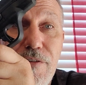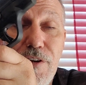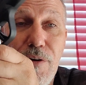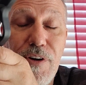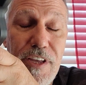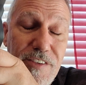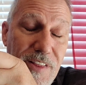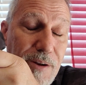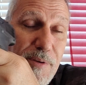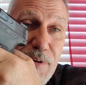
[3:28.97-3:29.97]
and there's a
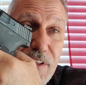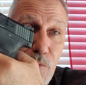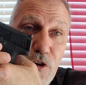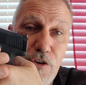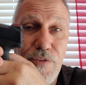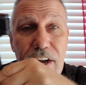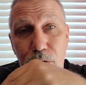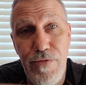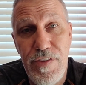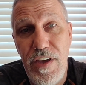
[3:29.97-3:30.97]
lot of people out there where you can rack it
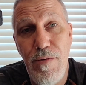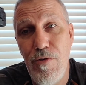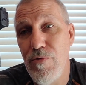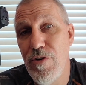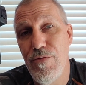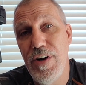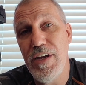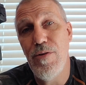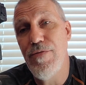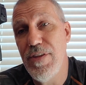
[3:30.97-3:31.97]
off a table, you can rack
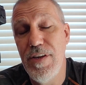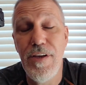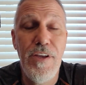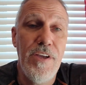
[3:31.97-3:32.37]
it off a thing,